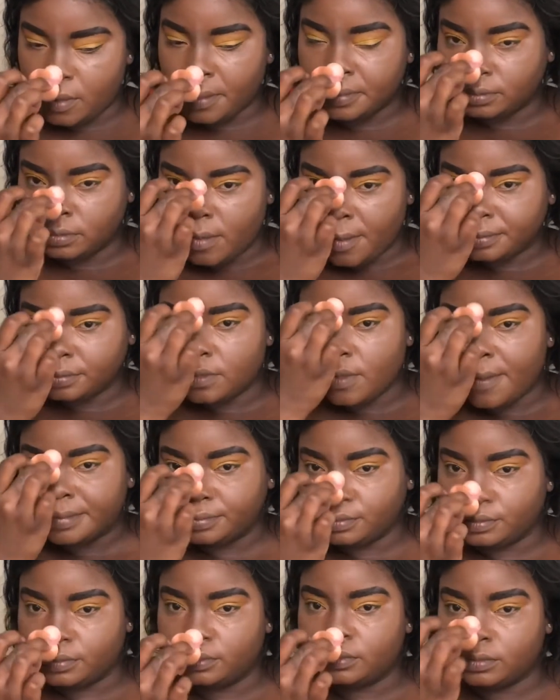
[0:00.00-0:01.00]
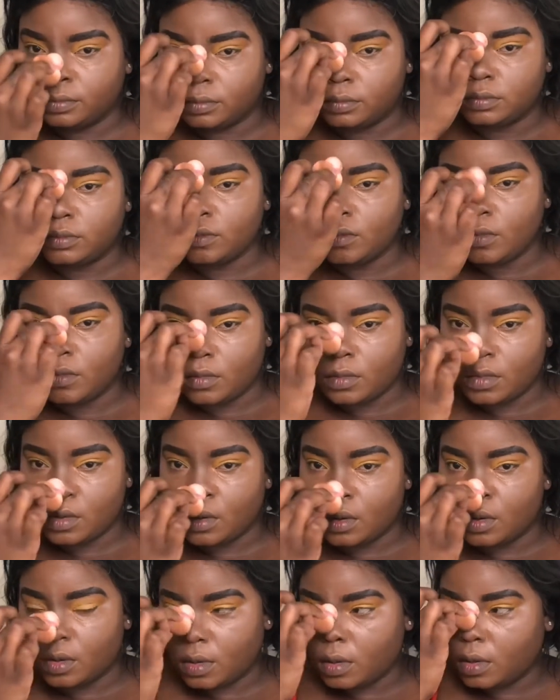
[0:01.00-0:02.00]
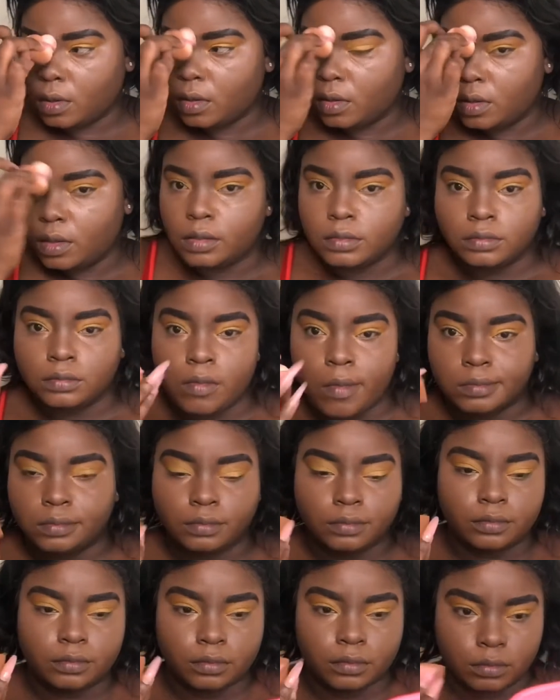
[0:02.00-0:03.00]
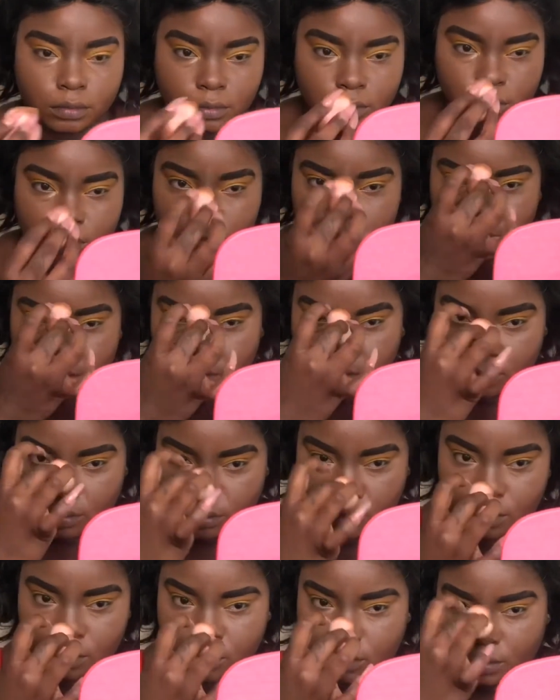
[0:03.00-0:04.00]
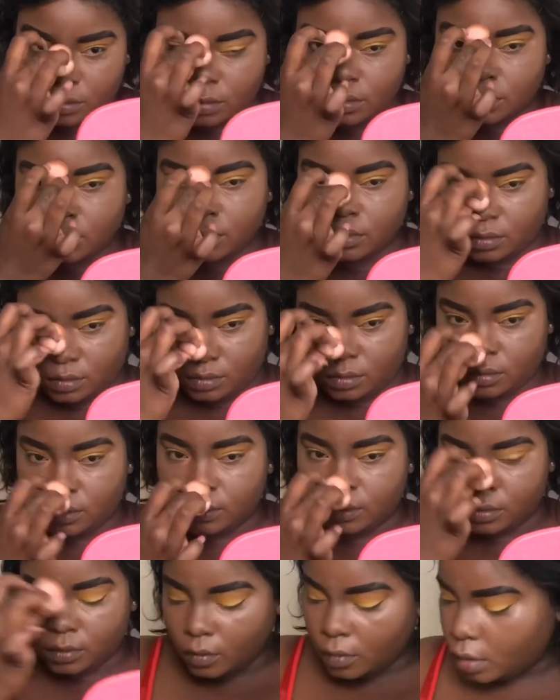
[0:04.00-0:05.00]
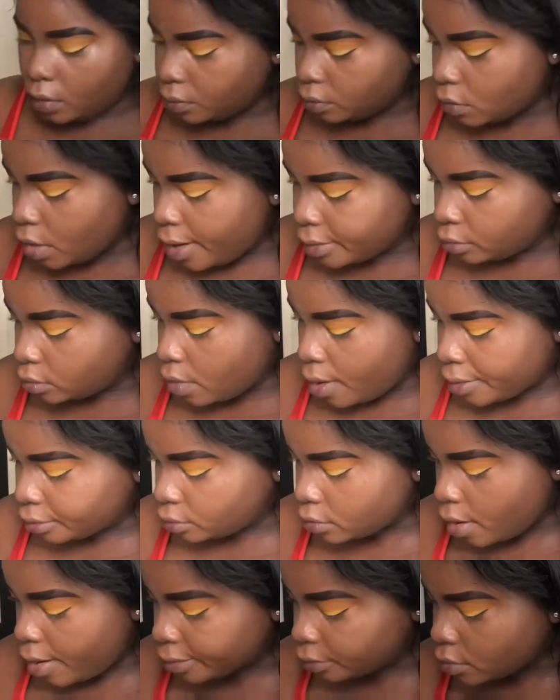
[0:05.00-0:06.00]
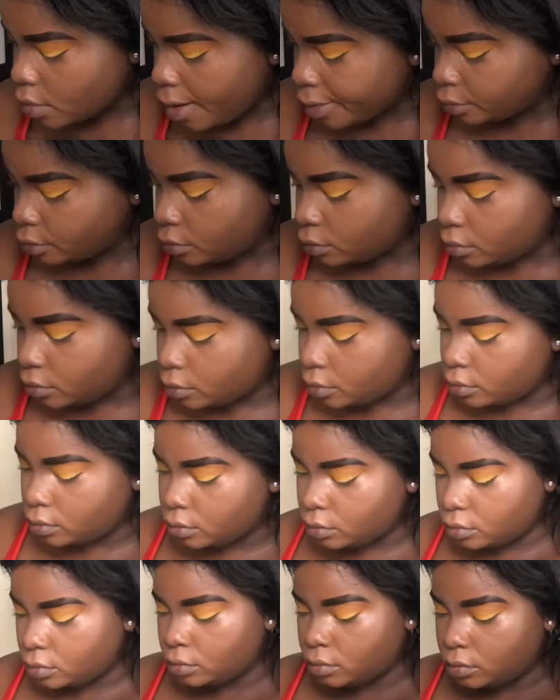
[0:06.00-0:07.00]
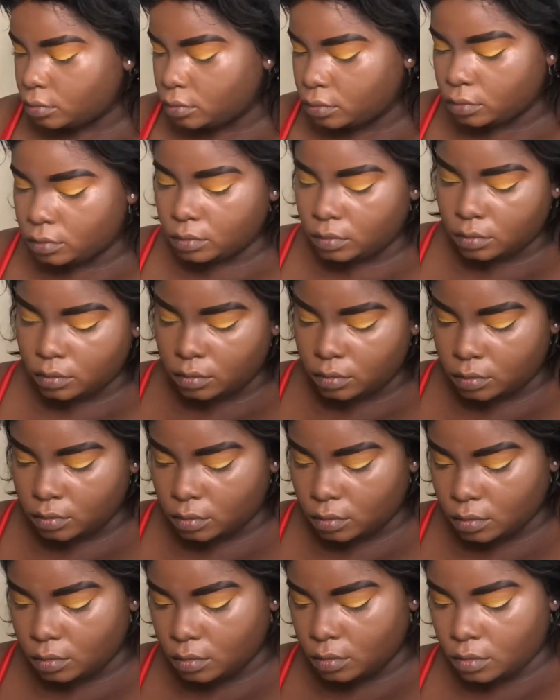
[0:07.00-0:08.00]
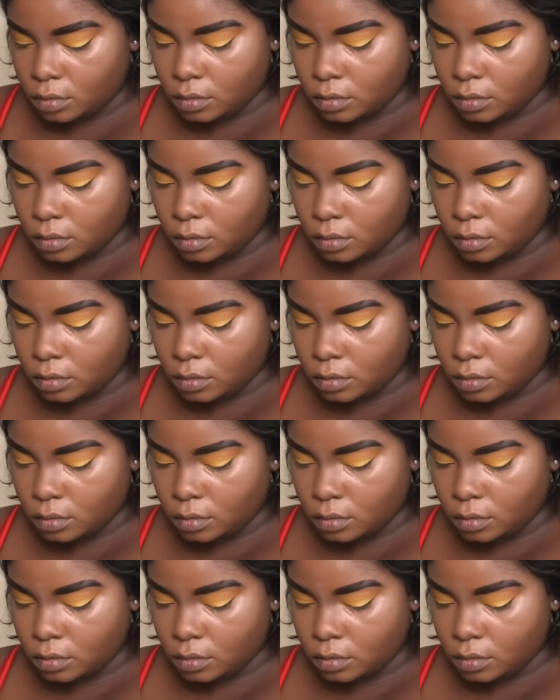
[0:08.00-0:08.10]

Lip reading: And I really don't like cleaning my makeup brushes. Like, I hate cleaning my makeup brushes. I need to suck it up